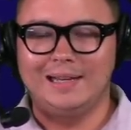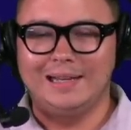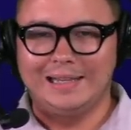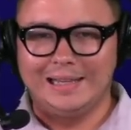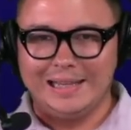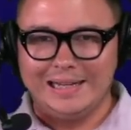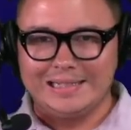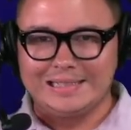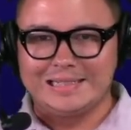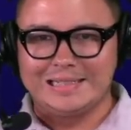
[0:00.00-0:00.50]

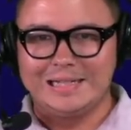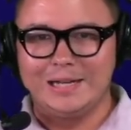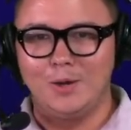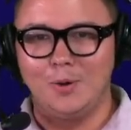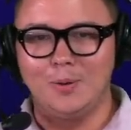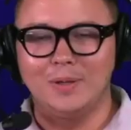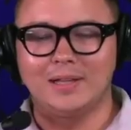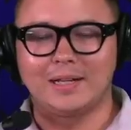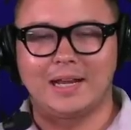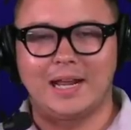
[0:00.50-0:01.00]
Let us
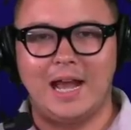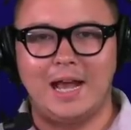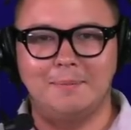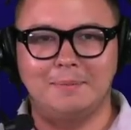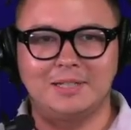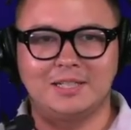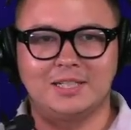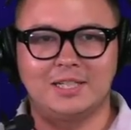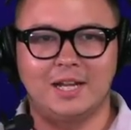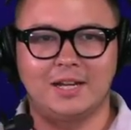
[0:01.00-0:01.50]
know in the
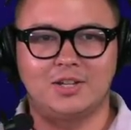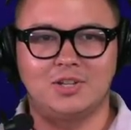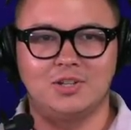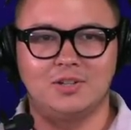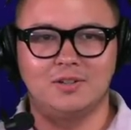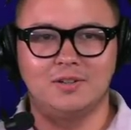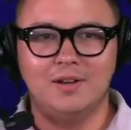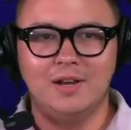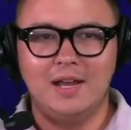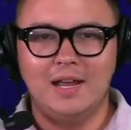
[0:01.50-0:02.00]
comment
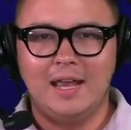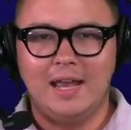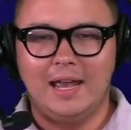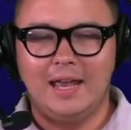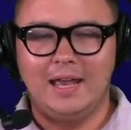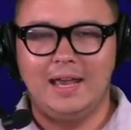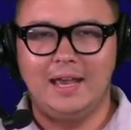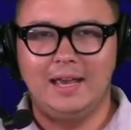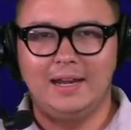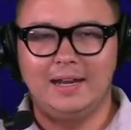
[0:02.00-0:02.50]
section
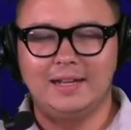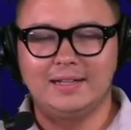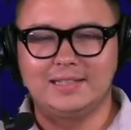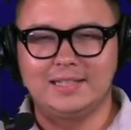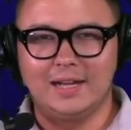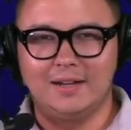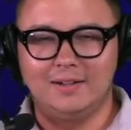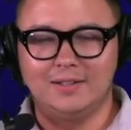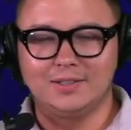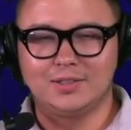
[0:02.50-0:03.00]
and uh,
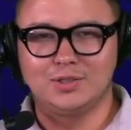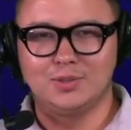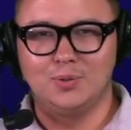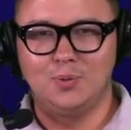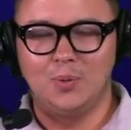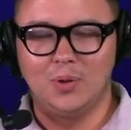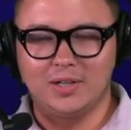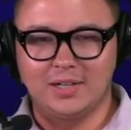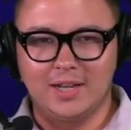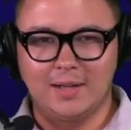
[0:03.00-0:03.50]
tell us
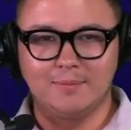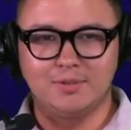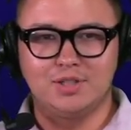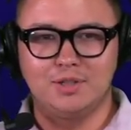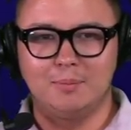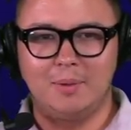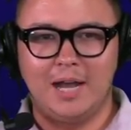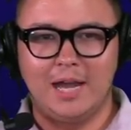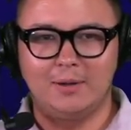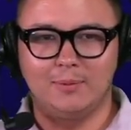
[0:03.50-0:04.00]
what comes
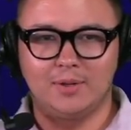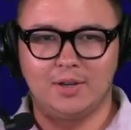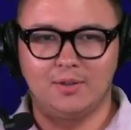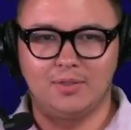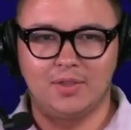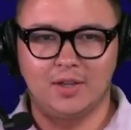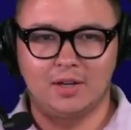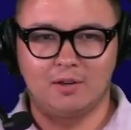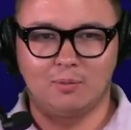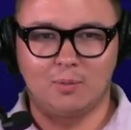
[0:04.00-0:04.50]
to mind when you
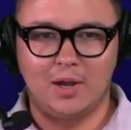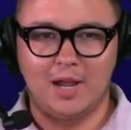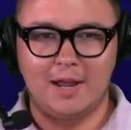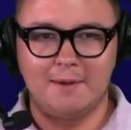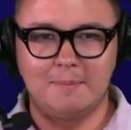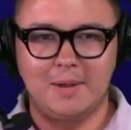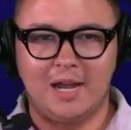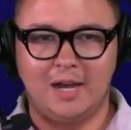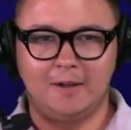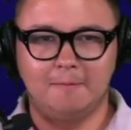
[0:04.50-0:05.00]
think of
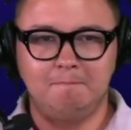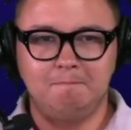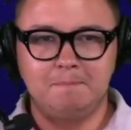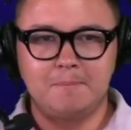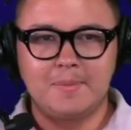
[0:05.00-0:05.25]
Ryan Mallett.